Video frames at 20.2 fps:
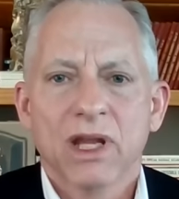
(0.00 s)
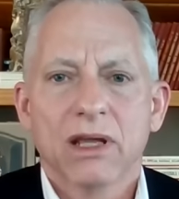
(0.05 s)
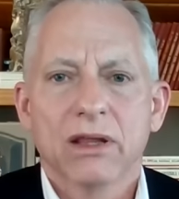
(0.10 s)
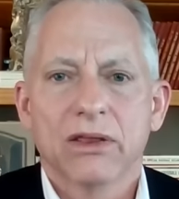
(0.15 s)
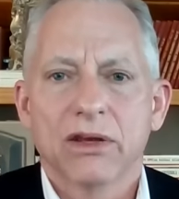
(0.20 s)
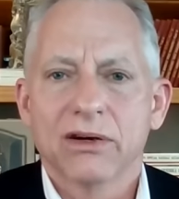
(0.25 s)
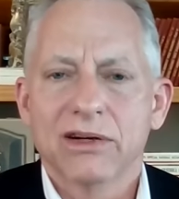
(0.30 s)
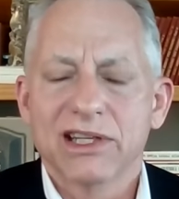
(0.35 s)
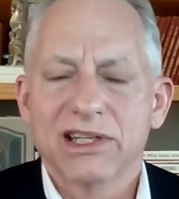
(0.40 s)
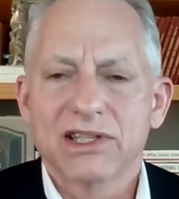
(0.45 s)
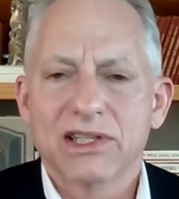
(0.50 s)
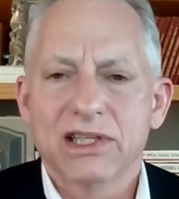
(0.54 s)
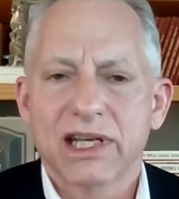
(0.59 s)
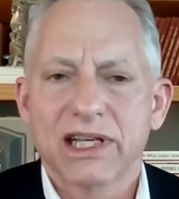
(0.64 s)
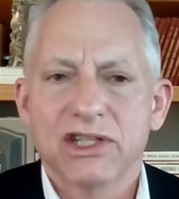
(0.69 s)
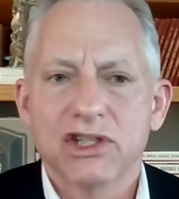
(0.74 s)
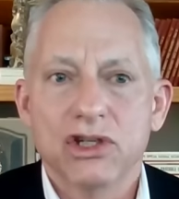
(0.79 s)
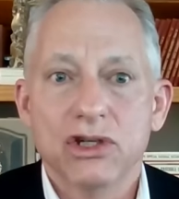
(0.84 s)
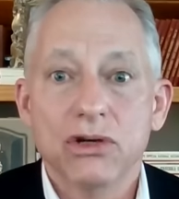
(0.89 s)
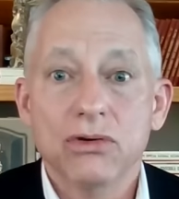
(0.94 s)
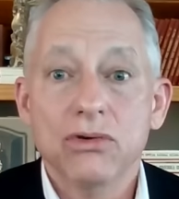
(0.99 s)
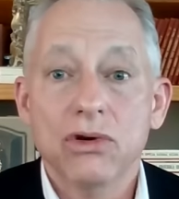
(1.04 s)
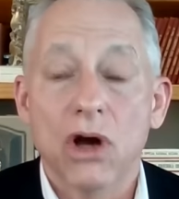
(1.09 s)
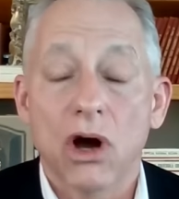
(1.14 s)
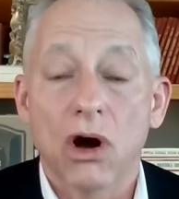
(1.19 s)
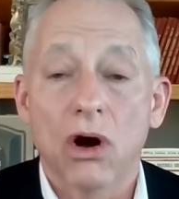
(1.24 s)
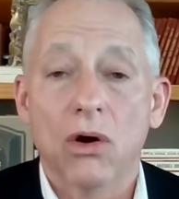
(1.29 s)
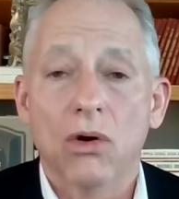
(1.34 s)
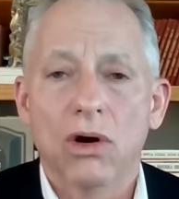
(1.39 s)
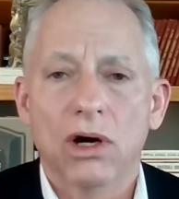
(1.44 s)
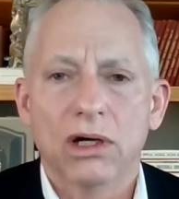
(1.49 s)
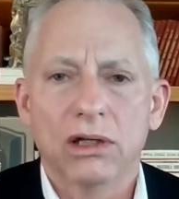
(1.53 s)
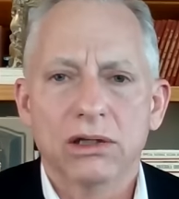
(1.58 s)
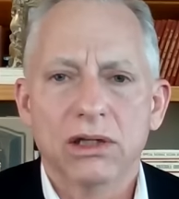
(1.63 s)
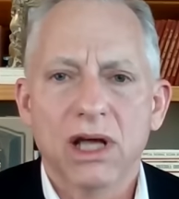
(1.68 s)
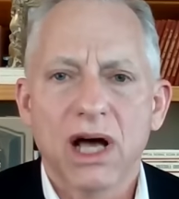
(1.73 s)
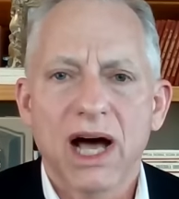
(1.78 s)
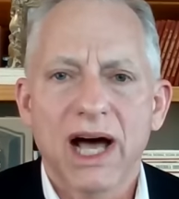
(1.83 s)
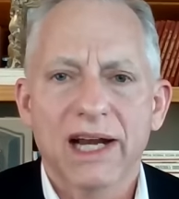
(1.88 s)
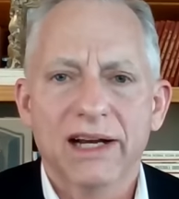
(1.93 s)
There is, as you know, a
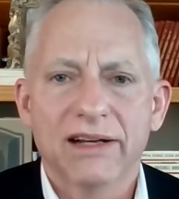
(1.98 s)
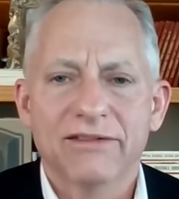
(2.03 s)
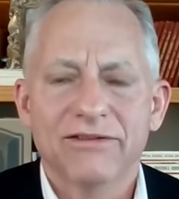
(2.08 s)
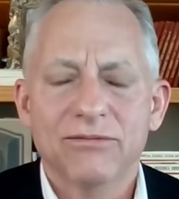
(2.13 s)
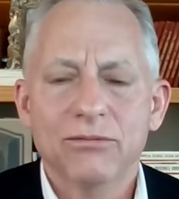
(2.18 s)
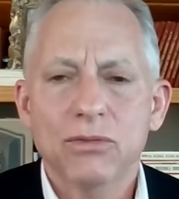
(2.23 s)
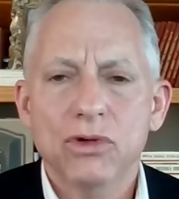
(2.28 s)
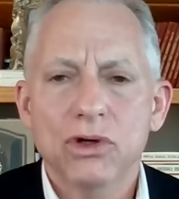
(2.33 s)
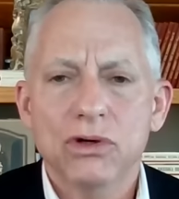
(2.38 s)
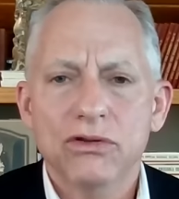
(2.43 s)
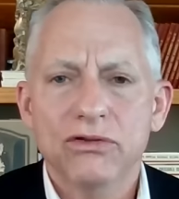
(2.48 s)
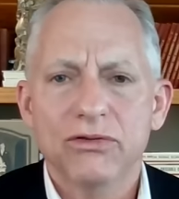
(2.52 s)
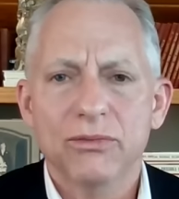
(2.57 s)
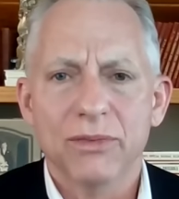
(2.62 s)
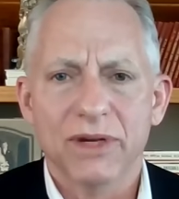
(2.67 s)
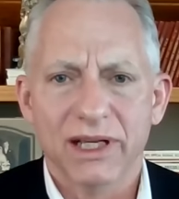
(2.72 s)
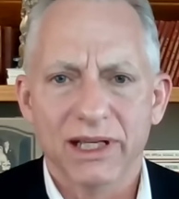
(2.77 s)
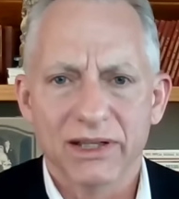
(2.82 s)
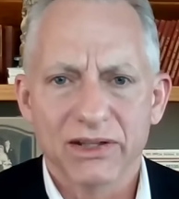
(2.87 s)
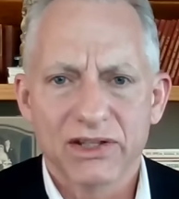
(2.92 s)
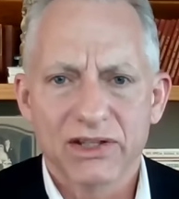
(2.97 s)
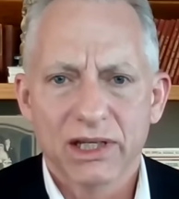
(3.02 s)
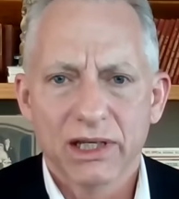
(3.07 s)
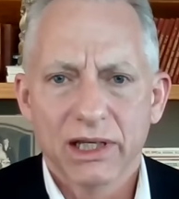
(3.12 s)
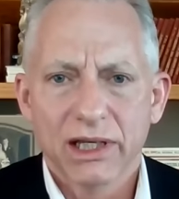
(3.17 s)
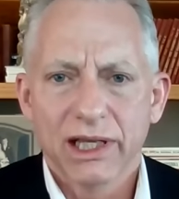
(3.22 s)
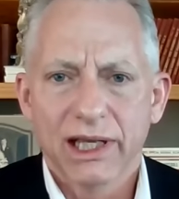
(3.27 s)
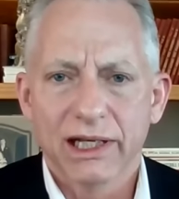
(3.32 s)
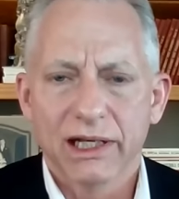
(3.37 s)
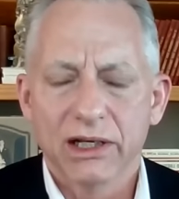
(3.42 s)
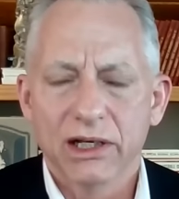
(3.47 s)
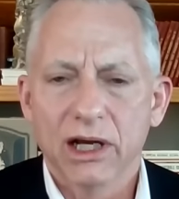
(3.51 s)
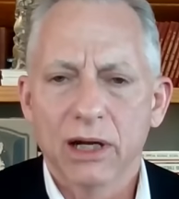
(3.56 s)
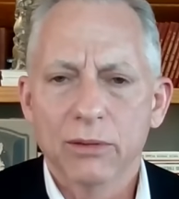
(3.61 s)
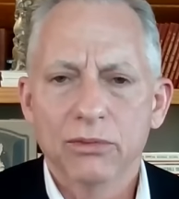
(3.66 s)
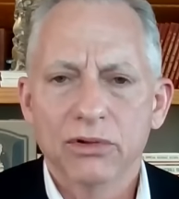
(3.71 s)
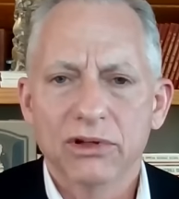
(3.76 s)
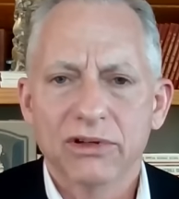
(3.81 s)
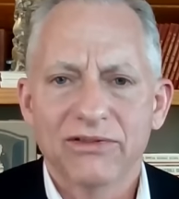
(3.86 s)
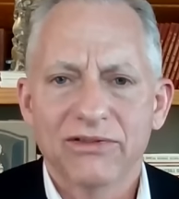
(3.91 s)
lot of movement in a
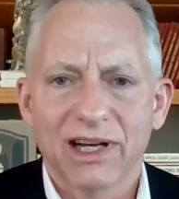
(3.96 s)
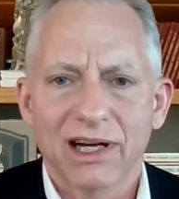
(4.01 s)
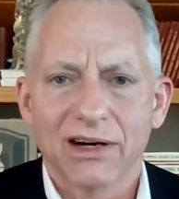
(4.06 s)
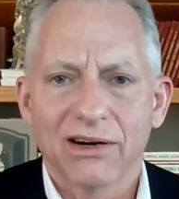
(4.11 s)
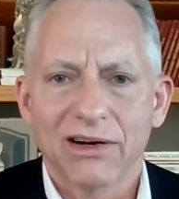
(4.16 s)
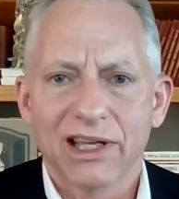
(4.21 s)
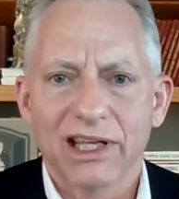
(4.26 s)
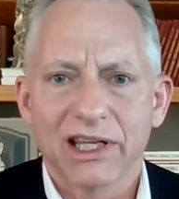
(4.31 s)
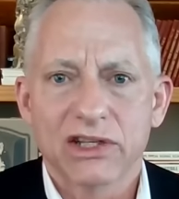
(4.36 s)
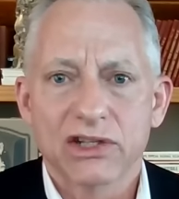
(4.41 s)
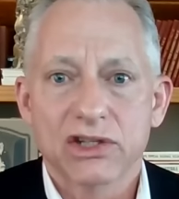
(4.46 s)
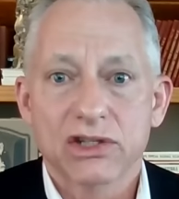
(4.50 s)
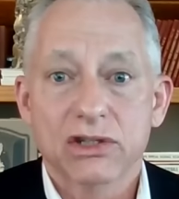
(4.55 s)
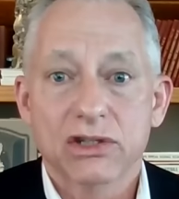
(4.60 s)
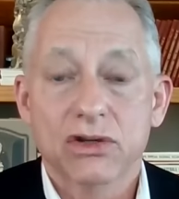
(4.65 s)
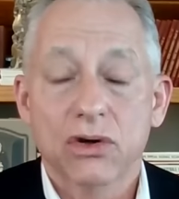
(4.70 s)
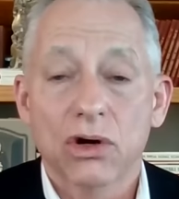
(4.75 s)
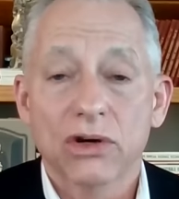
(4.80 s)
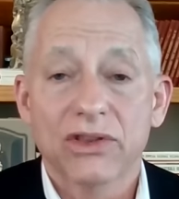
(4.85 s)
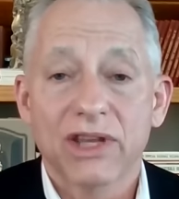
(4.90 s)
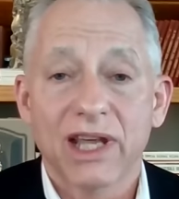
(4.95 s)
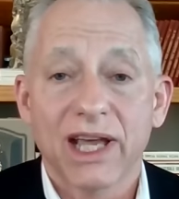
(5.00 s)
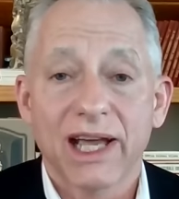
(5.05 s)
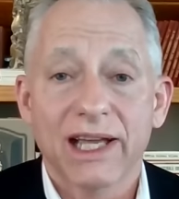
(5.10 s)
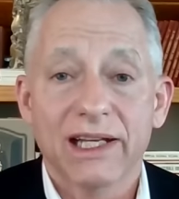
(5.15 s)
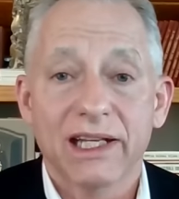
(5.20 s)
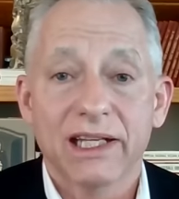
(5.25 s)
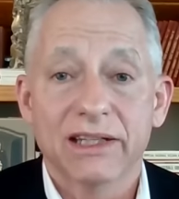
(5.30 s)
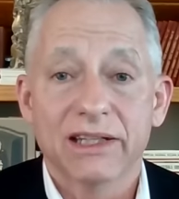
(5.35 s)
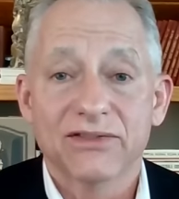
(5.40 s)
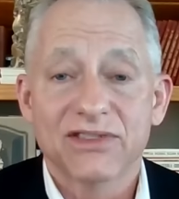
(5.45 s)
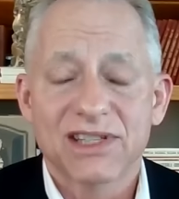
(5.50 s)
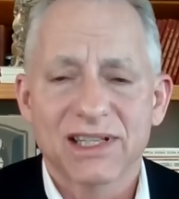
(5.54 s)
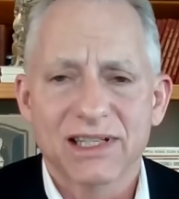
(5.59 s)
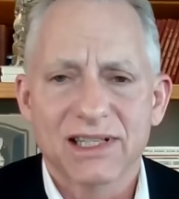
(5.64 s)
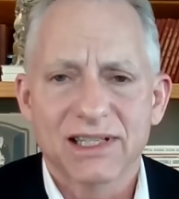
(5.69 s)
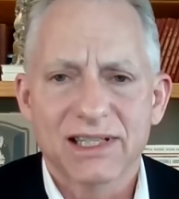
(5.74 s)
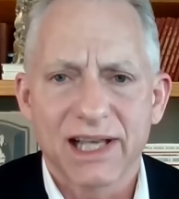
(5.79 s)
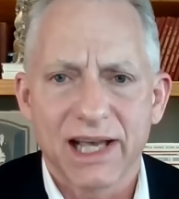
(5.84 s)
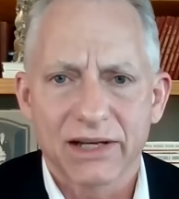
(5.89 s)
number of areas toward the idea of
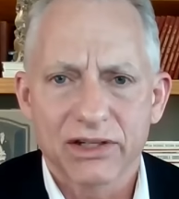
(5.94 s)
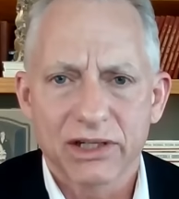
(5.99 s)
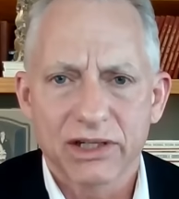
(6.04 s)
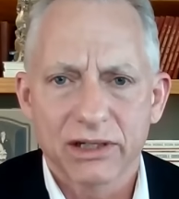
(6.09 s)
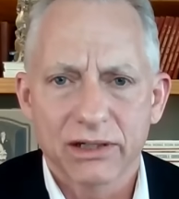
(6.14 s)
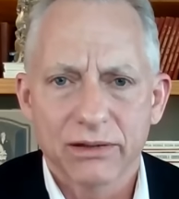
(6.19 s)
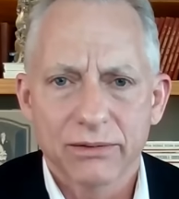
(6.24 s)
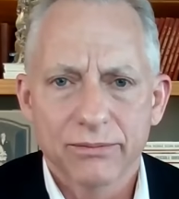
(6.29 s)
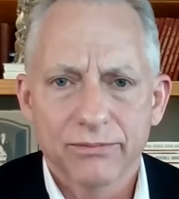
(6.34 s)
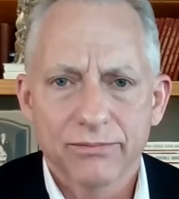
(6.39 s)
secession.